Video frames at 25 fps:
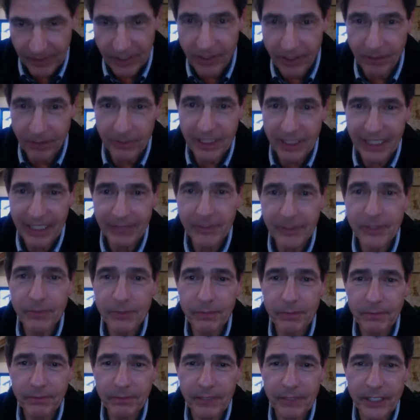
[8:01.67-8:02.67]
Sometimes
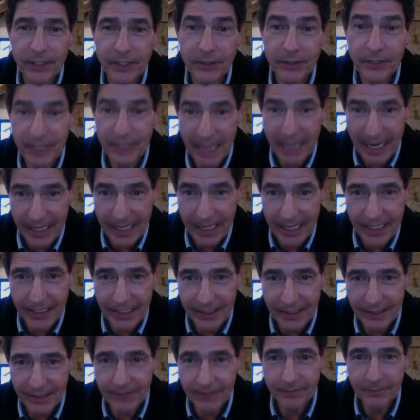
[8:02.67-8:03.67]
when you say
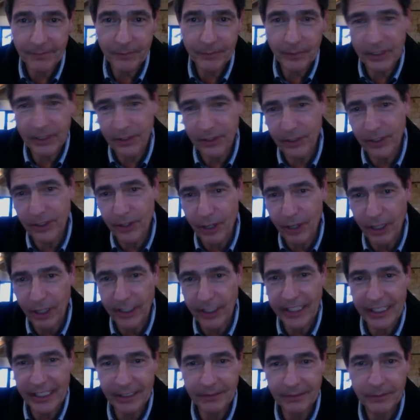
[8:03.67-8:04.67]
this, when you're
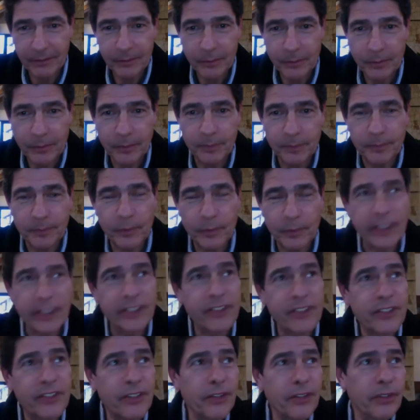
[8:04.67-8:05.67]
talking
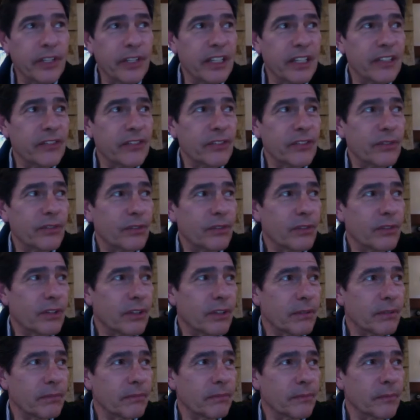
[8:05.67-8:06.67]
with students
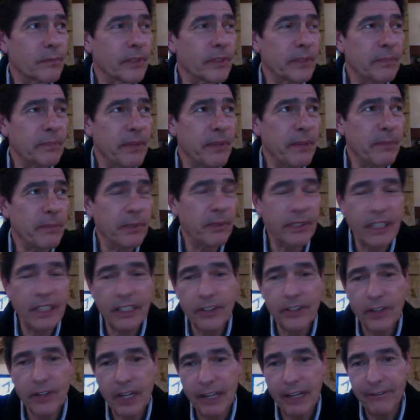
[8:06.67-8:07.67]
or with people
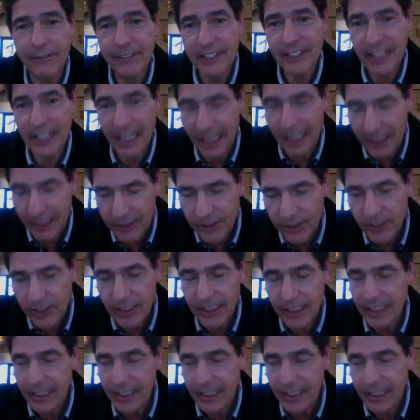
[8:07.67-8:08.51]
that you have judged,